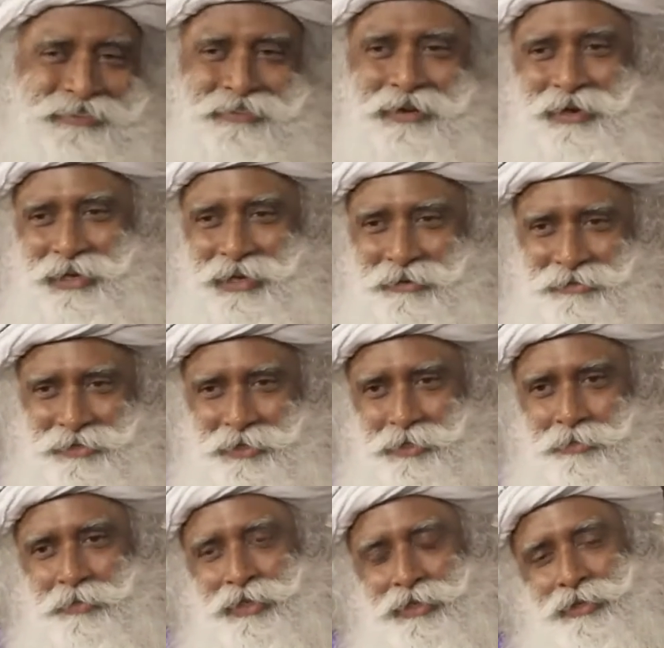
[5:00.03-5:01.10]
not left it
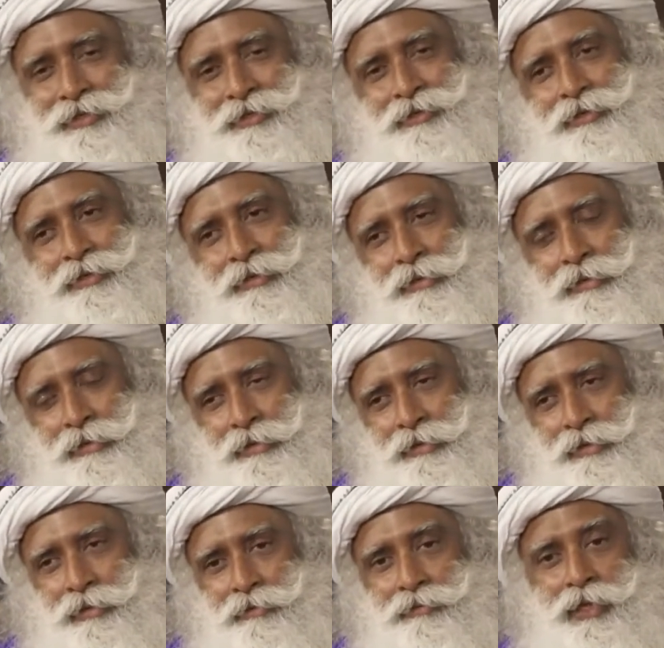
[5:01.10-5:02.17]
to me.
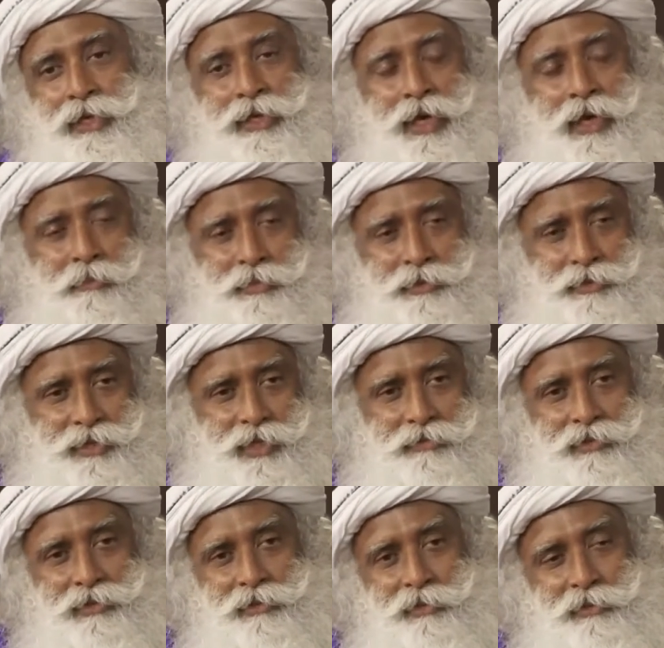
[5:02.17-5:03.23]
If that happens, I
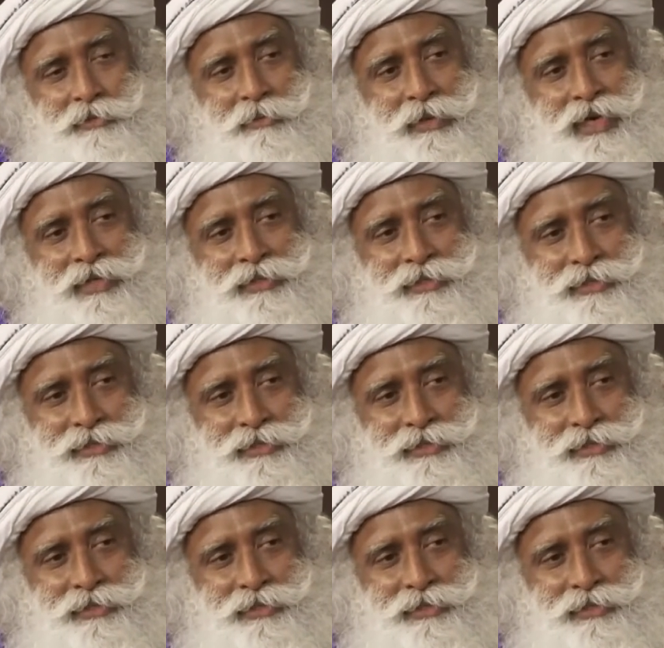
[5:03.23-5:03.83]
will close my eyes and